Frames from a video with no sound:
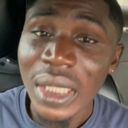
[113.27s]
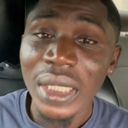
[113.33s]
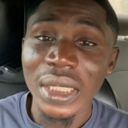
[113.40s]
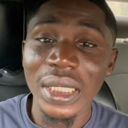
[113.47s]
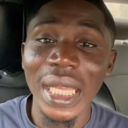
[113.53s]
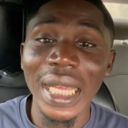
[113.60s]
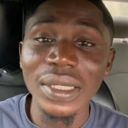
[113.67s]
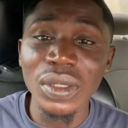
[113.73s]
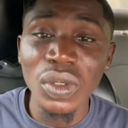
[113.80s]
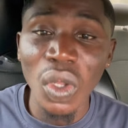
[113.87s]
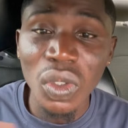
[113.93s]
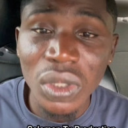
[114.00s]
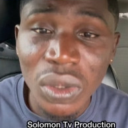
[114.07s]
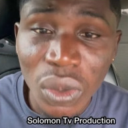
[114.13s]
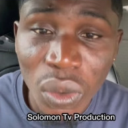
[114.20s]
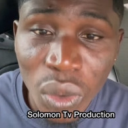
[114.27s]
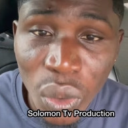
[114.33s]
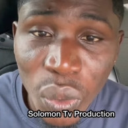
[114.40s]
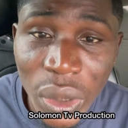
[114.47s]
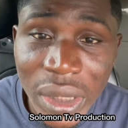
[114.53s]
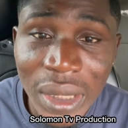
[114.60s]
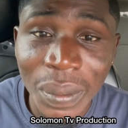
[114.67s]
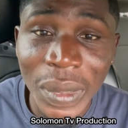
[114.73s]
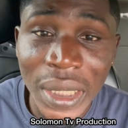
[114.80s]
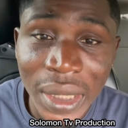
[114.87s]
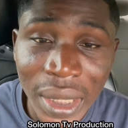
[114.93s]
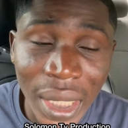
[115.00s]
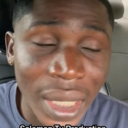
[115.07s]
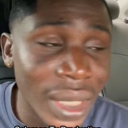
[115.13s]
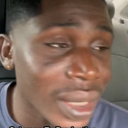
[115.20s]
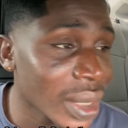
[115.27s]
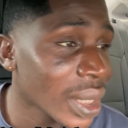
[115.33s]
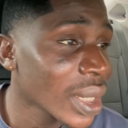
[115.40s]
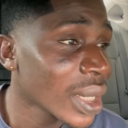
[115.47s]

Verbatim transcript: she has nothing to do with him again.